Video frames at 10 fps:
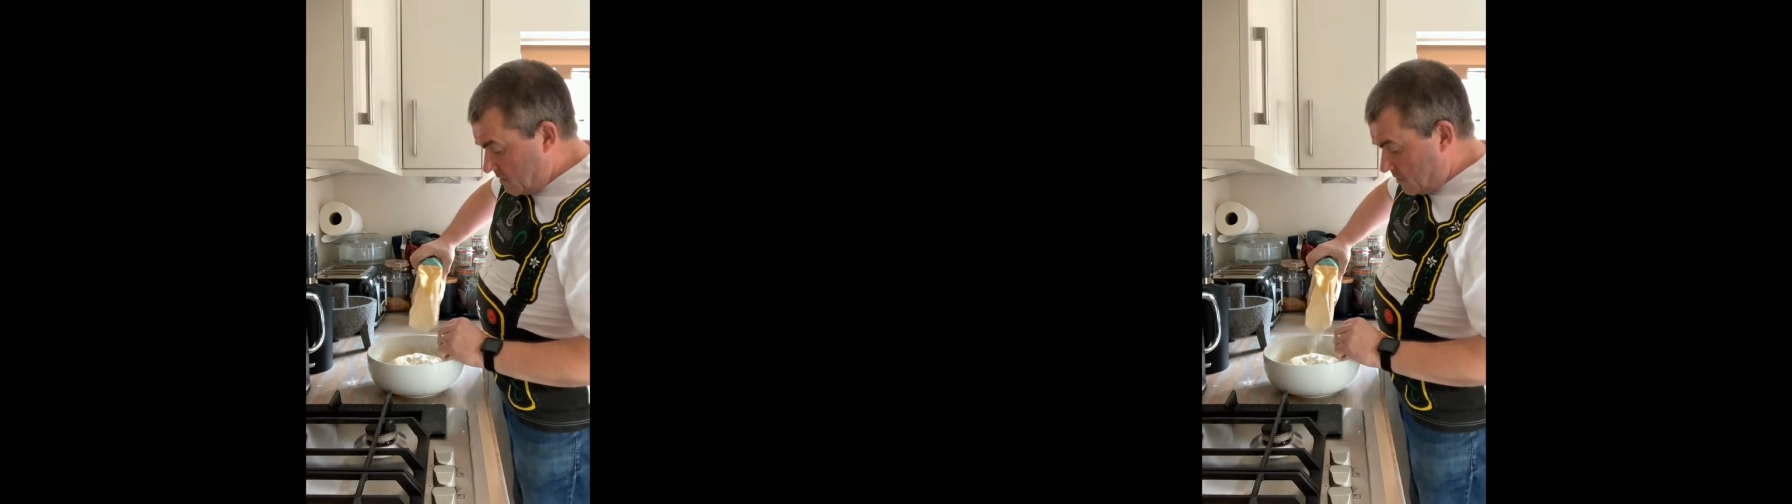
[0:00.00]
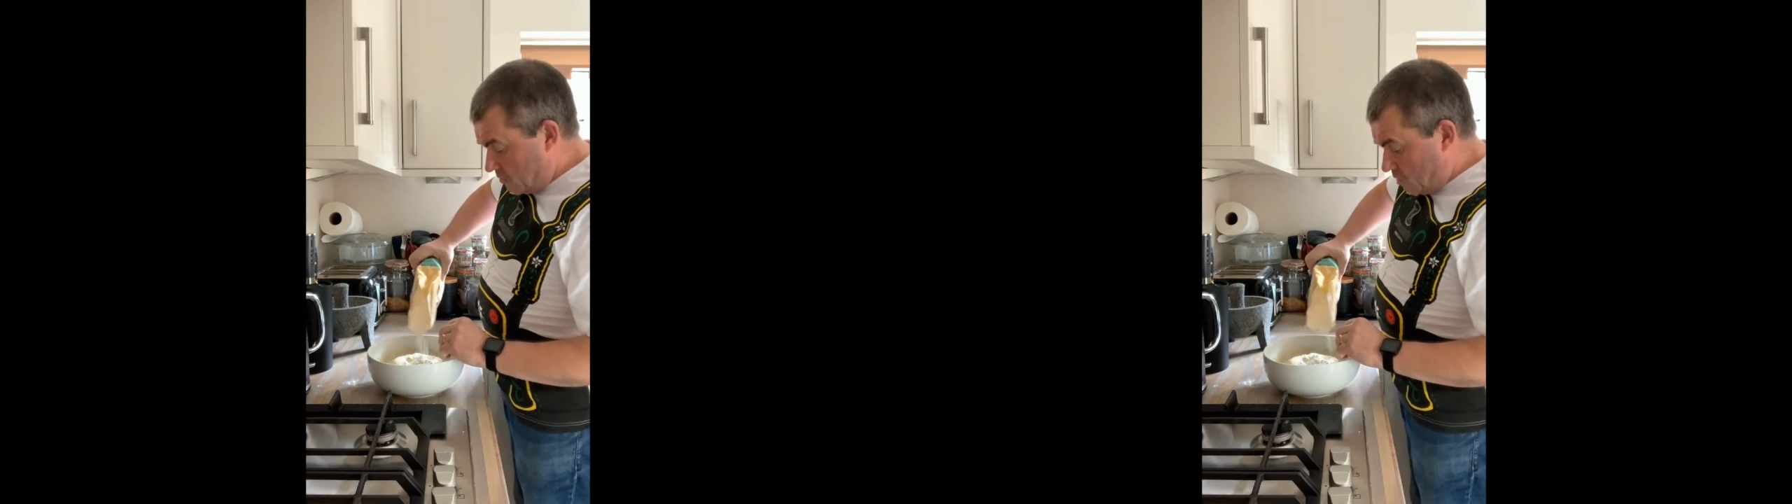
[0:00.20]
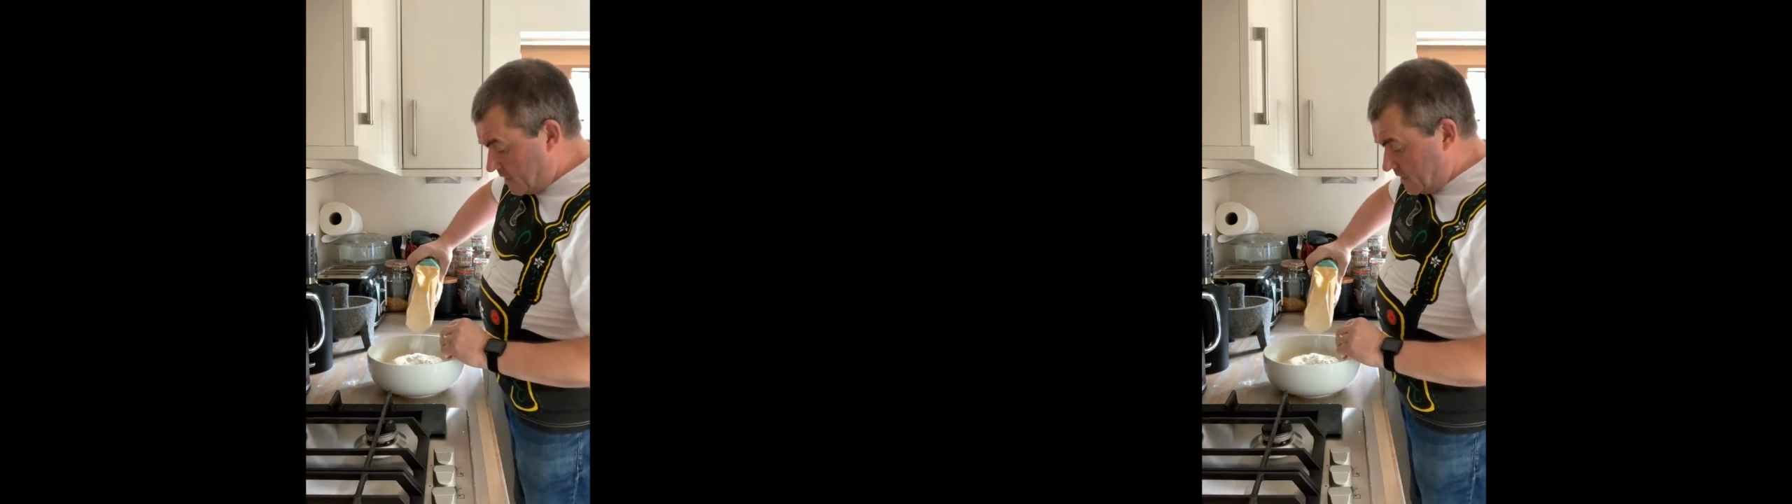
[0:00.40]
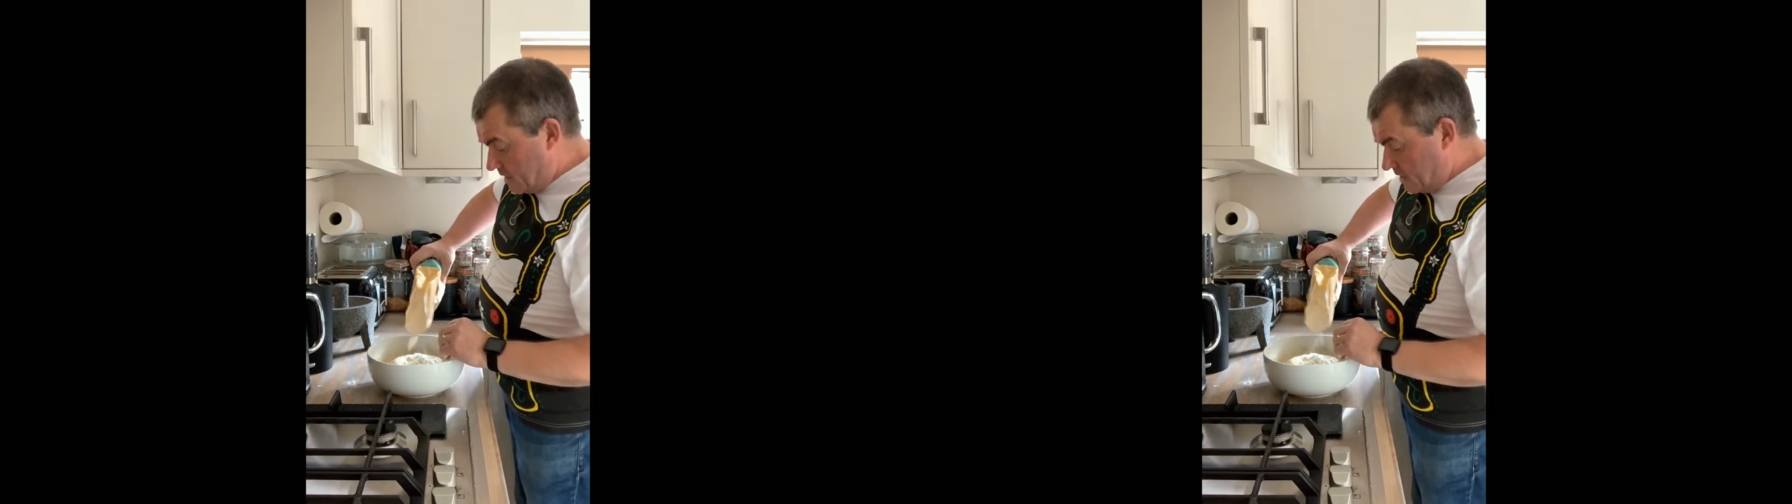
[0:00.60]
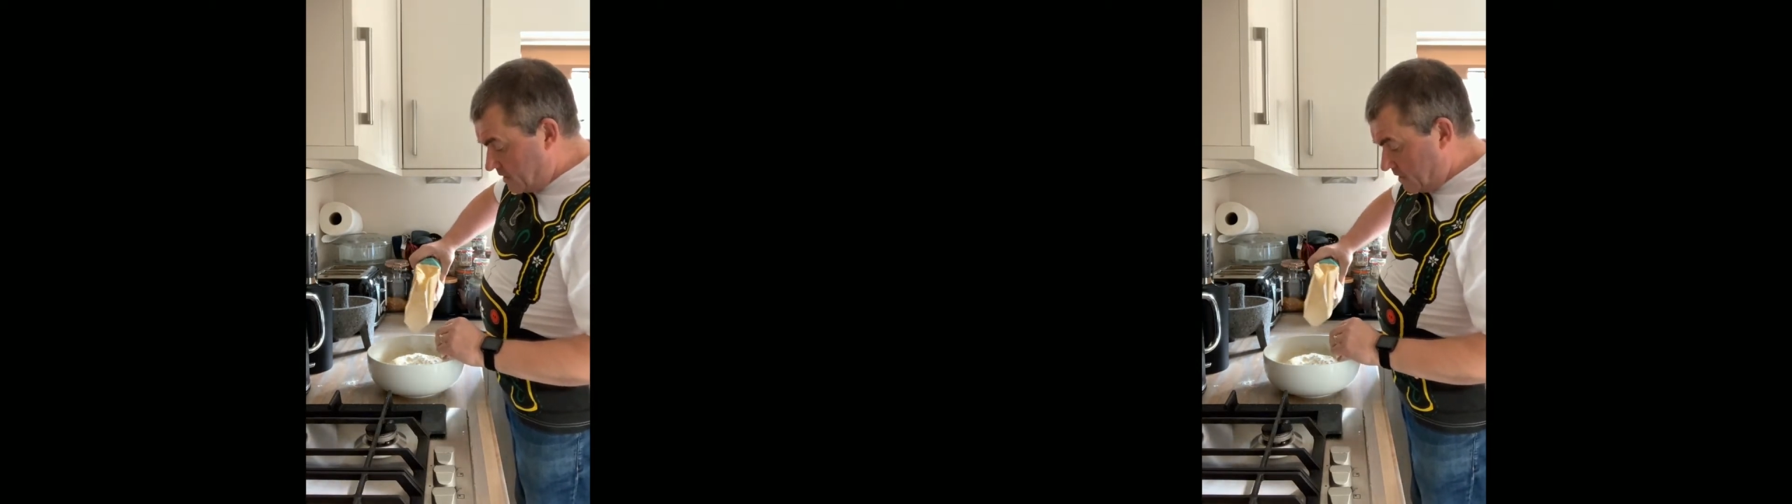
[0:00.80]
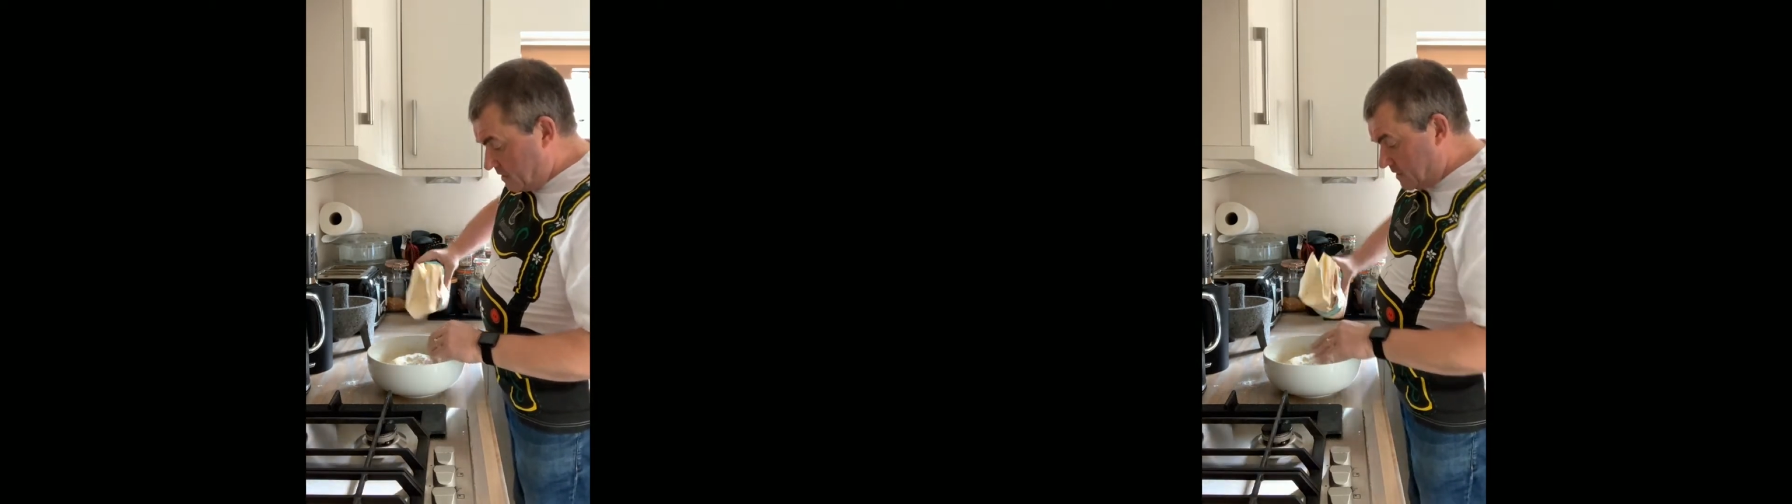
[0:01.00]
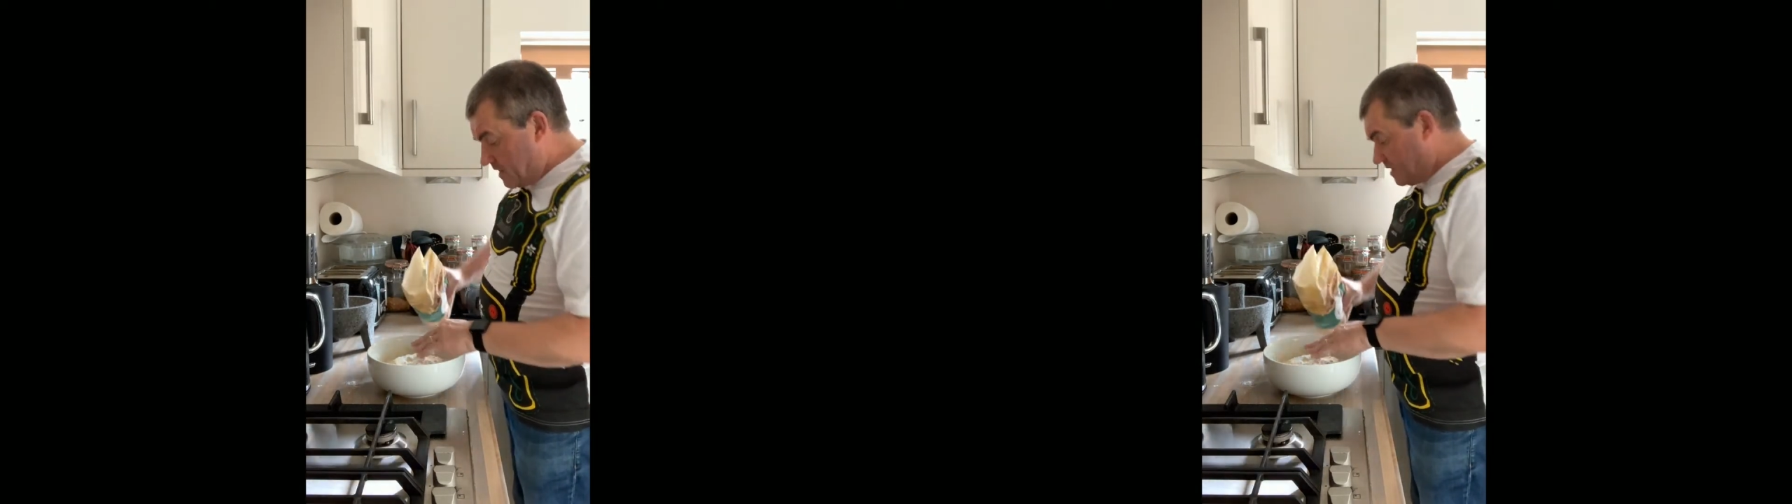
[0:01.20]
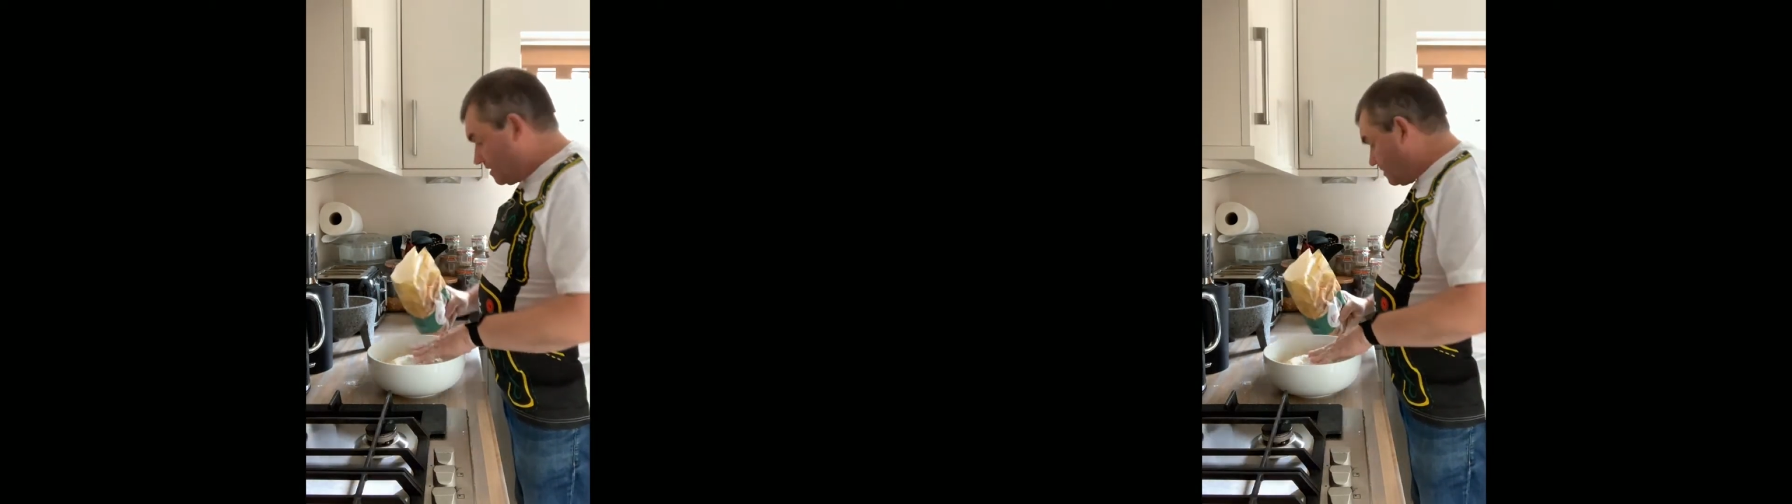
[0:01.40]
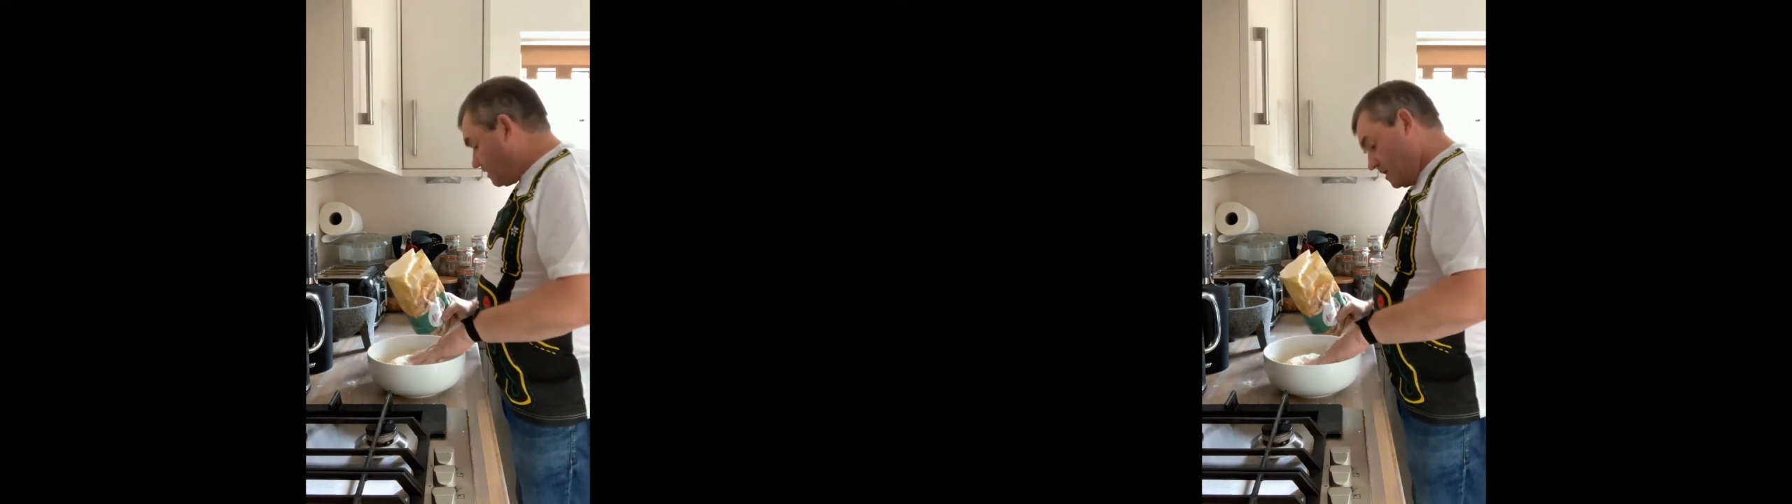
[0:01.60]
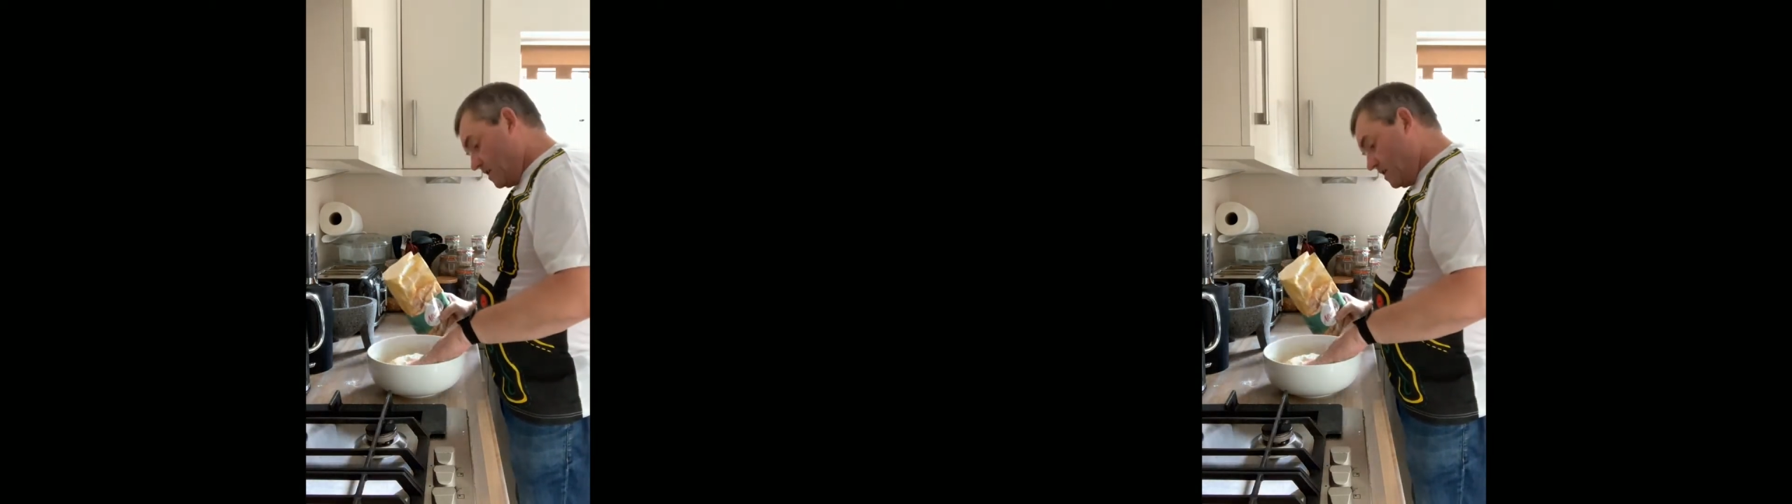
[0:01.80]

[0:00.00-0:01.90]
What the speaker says: awaiting his sentence,